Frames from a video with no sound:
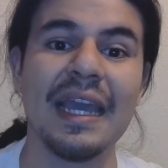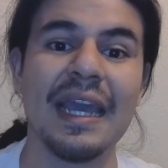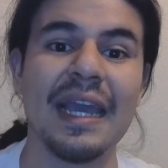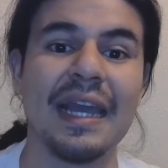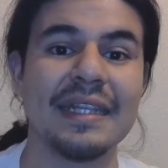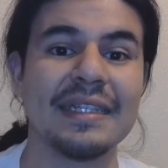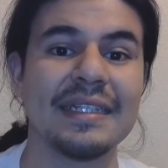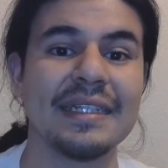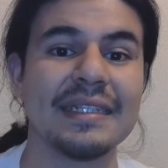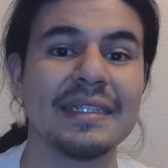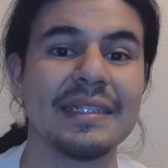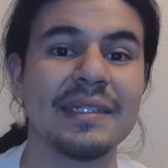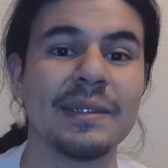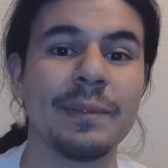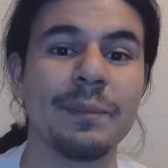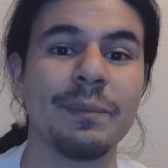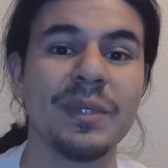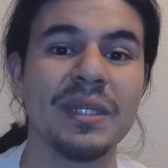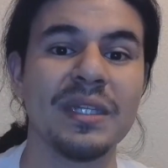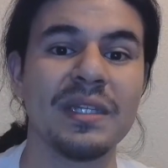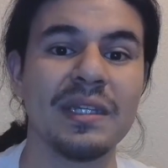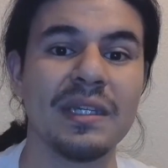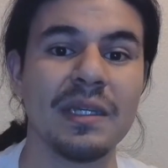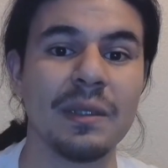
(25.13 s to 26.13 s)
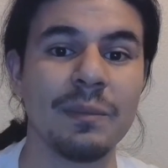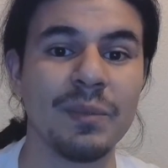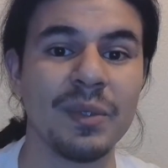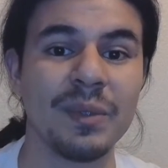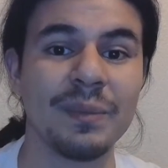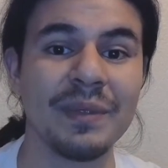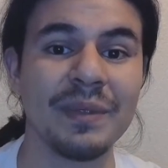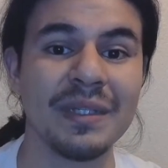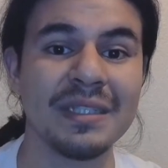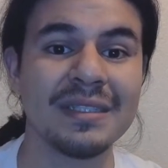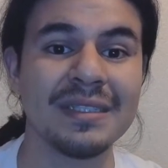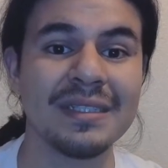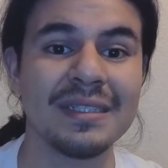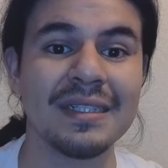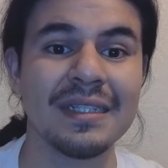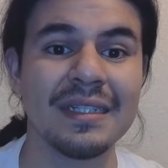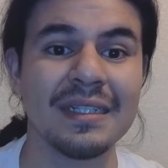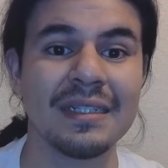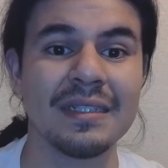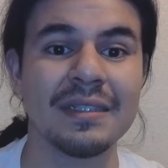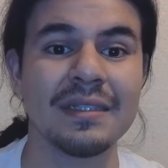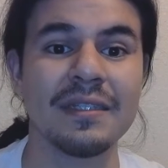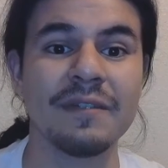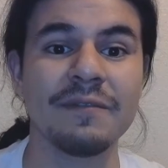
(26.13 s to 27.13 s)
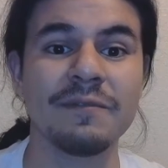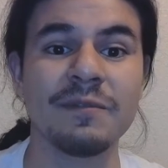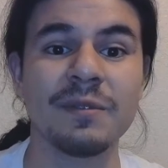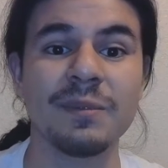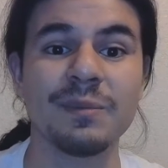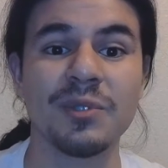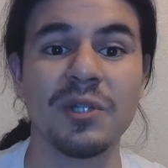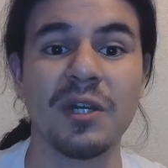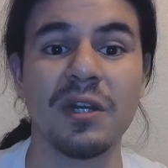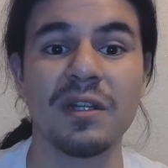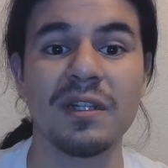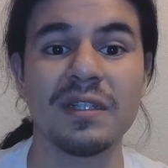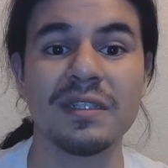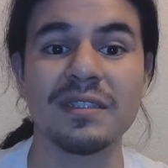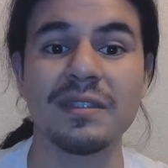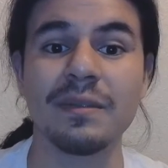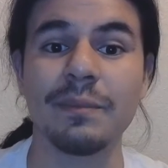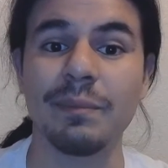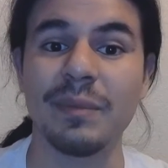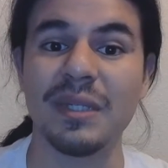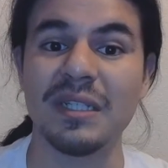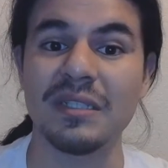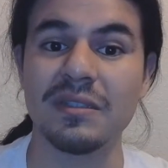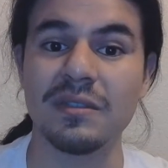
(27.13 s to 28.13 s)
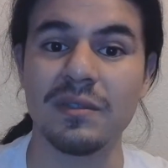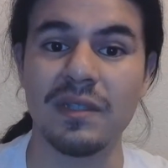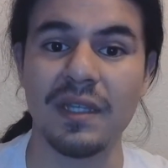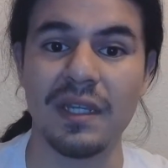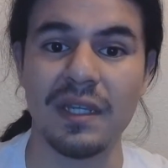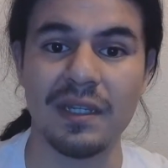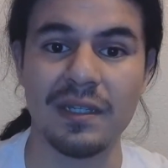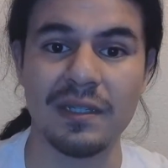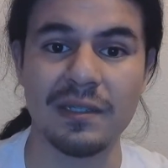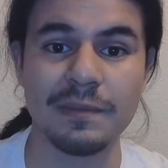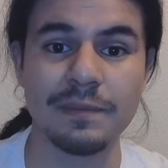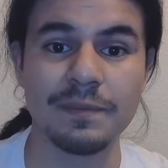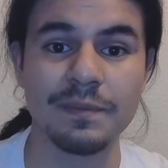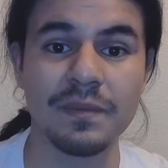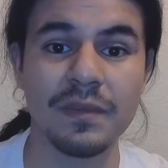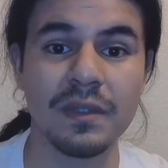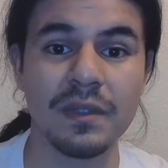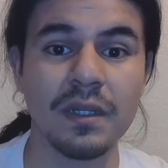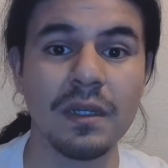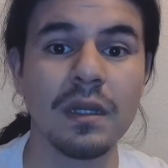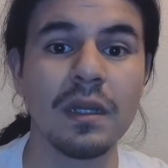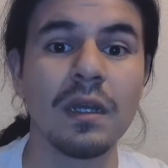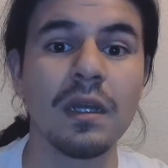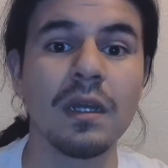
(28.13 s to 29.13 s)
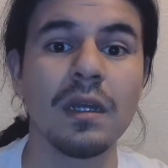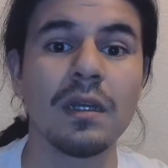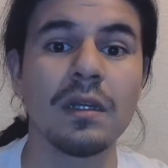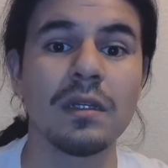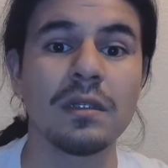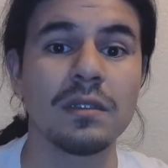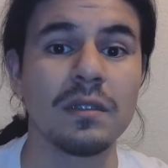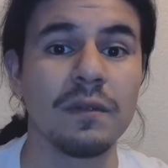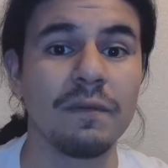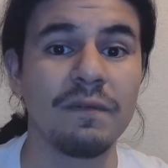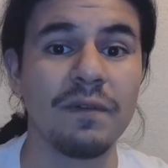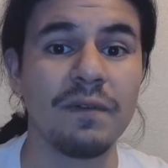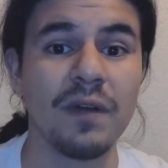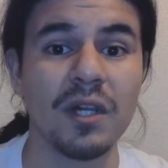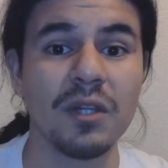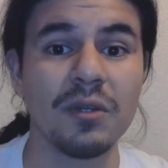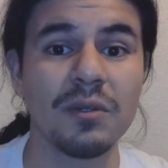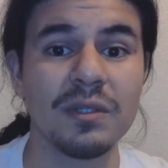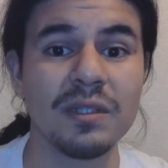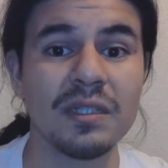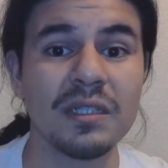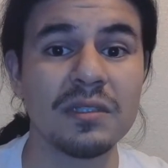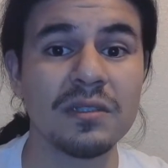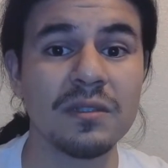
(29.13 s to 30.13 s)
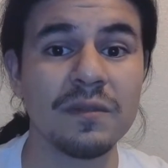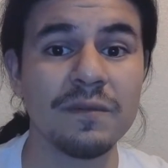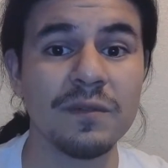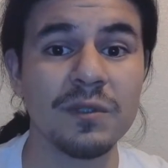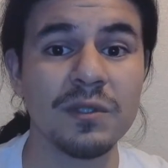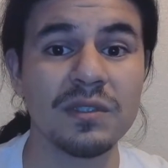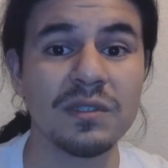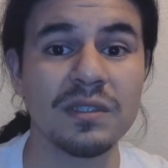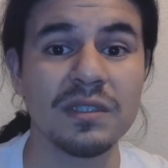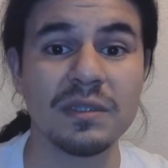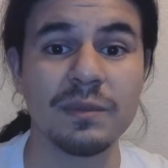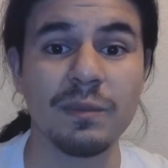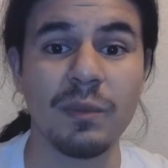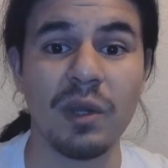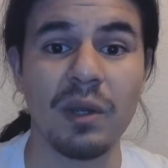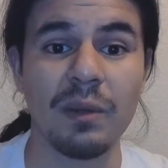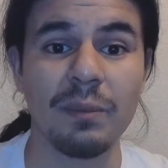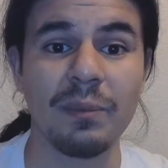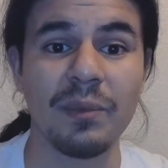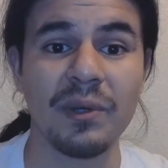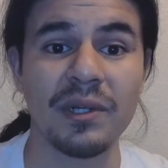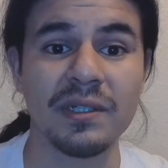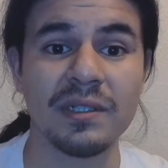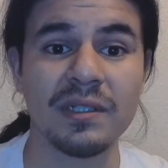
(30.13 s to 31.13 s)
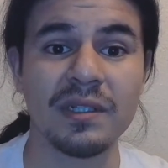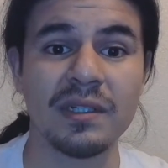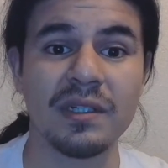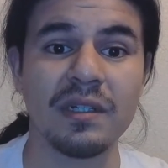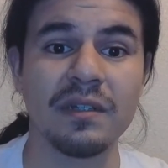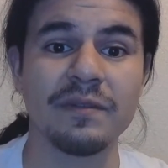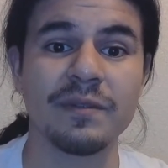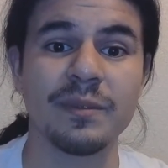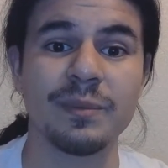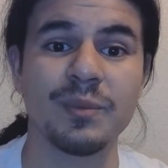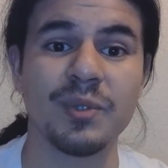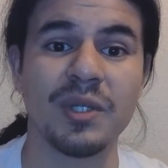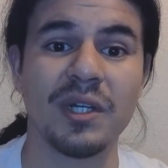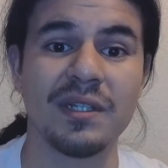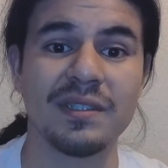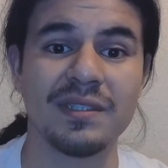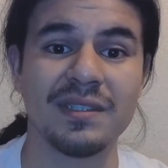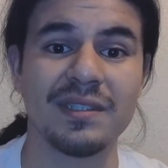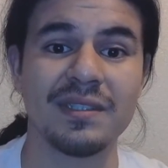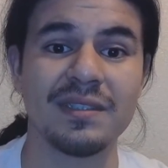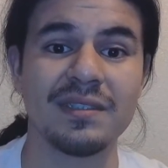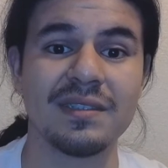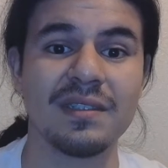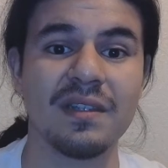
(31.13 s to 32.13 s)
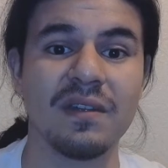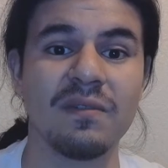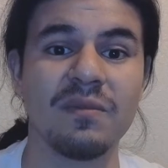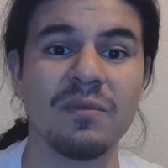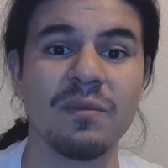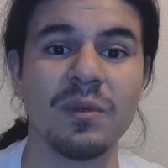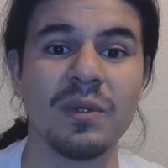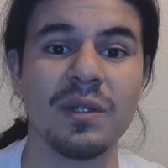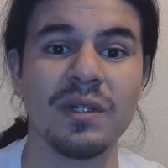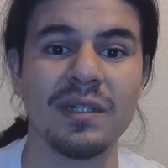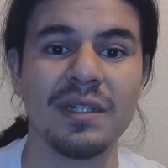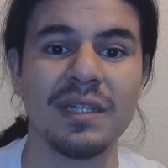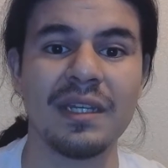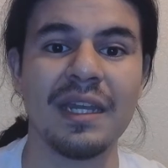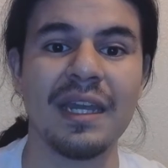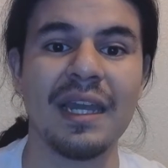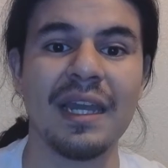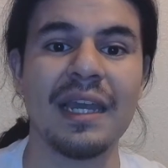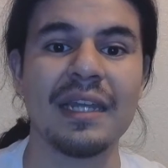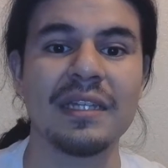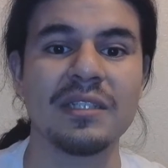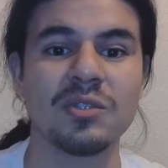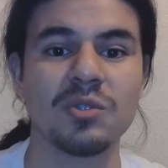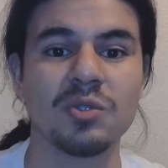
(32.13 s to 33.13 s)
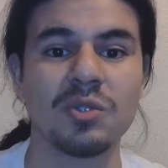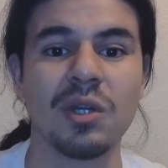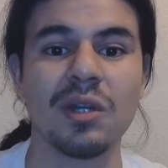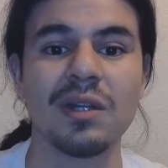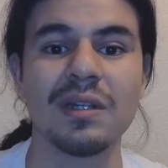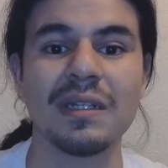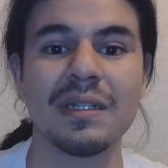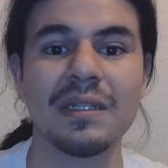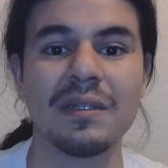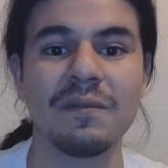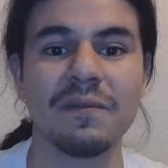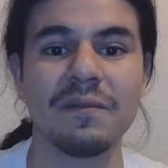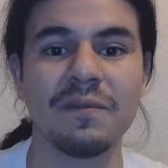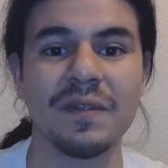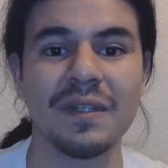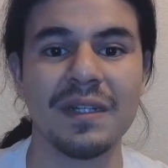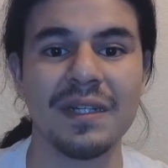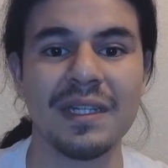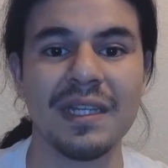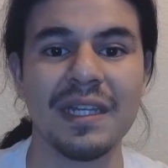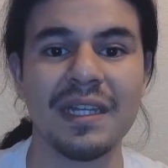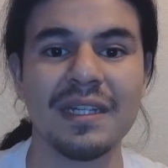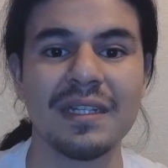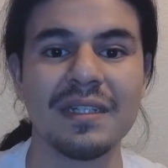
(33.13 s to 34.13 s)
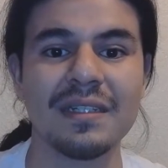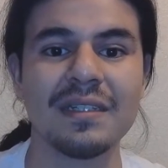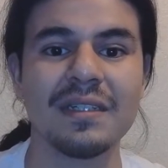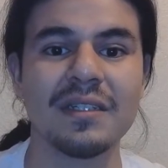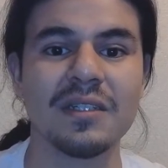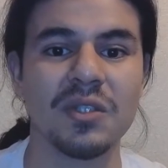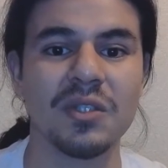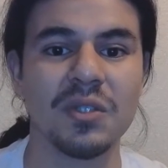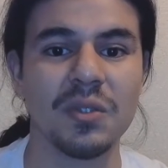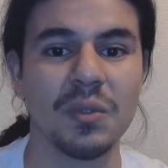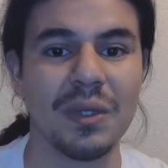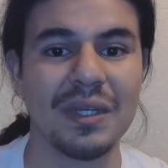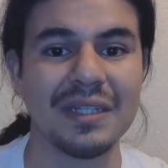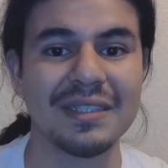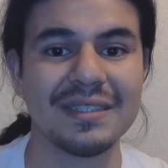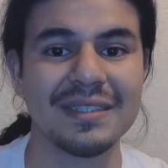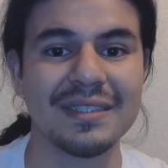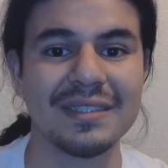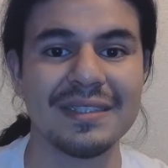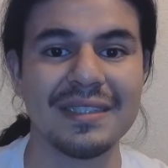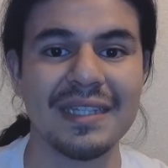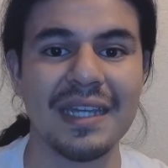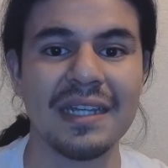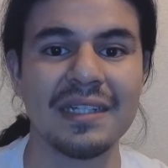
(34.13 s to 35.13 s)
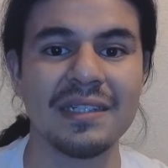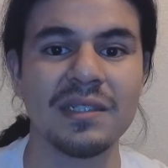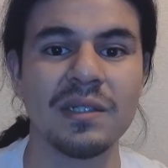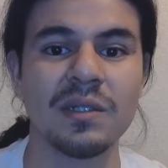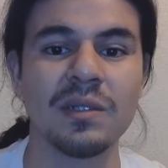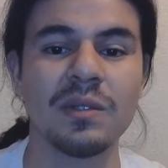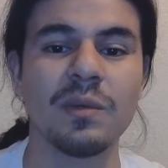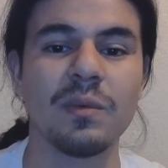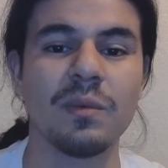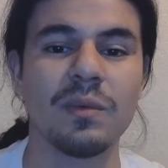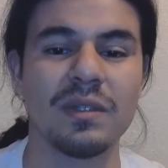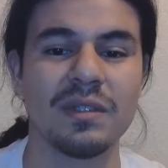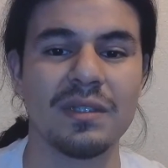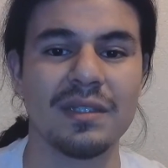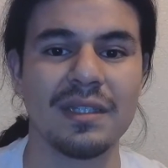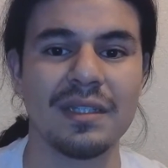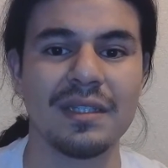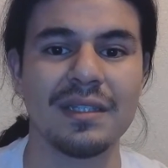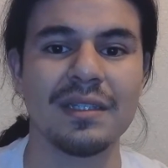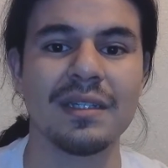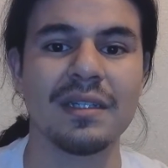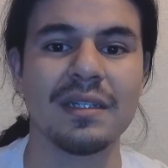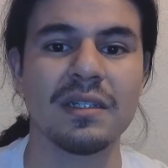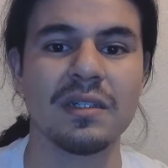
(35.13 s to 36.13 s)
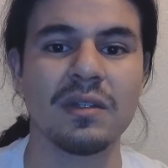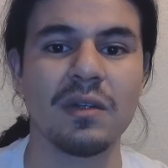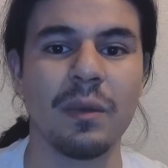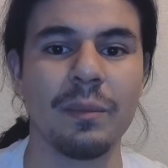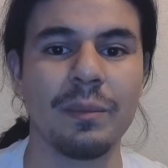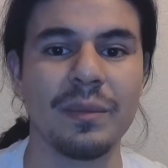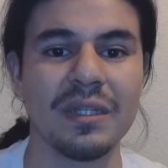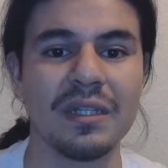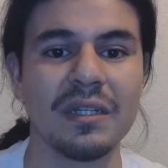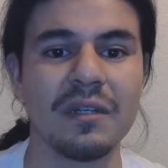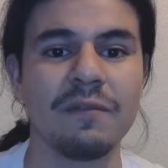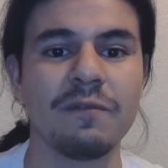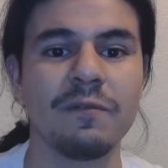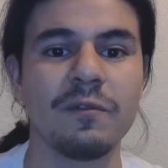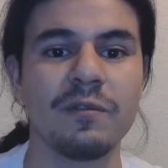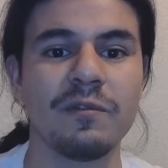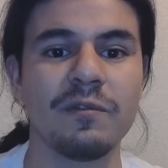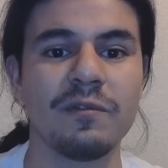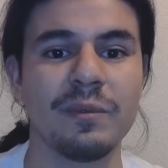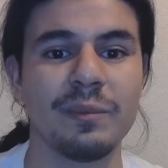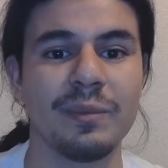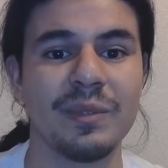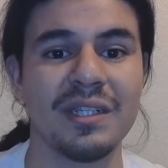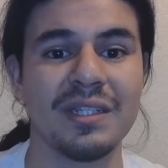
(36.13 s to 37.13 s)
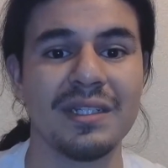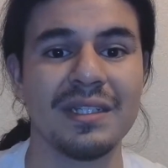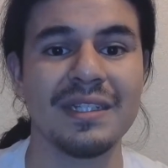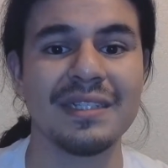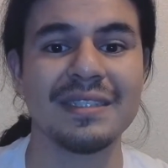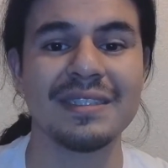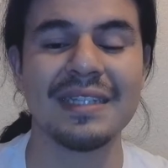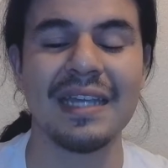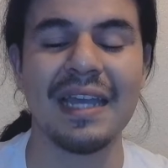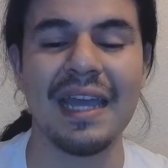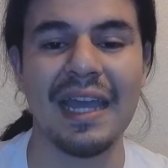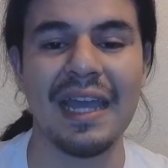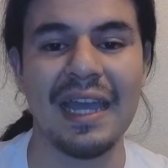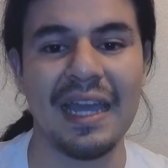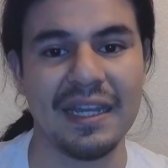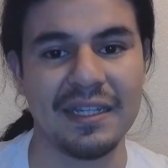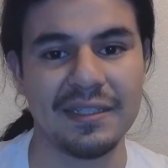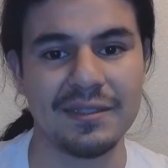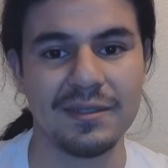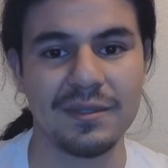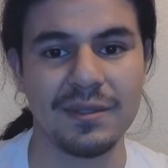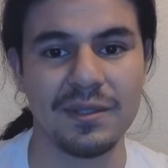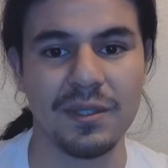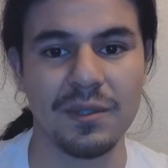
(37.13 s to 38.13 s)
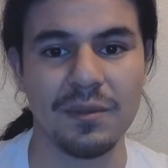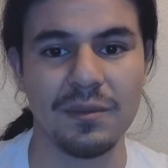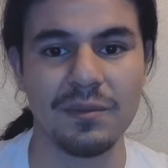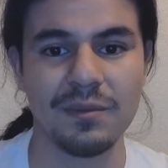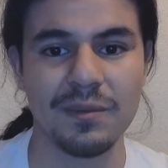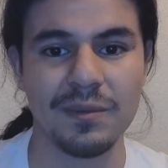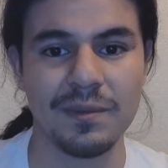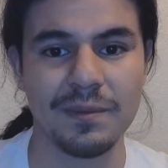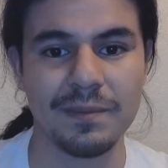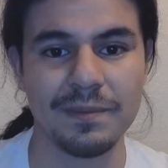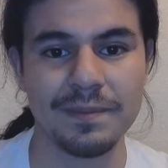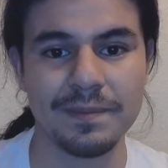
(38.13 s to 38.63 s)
and it can be implemented in different products made today. The following interview is a small part of the process of what a strongly affiliated UX designer within Comida for Familias has to go through.